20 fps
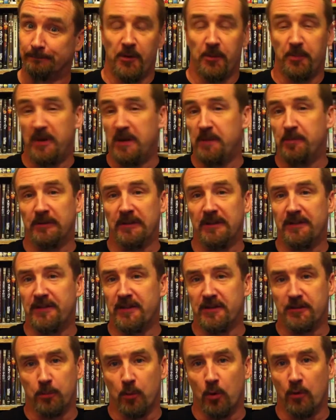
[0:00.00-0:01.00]
The people in
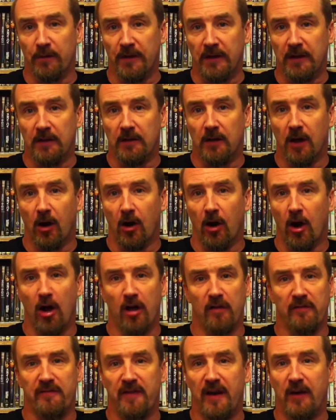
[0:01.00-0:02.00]
this movie are
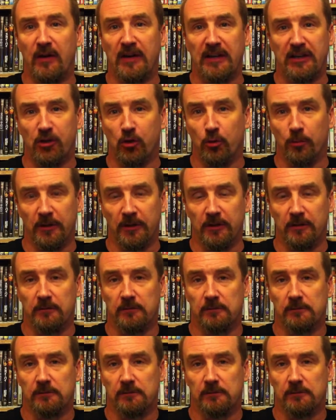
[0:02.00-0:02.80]
all very human,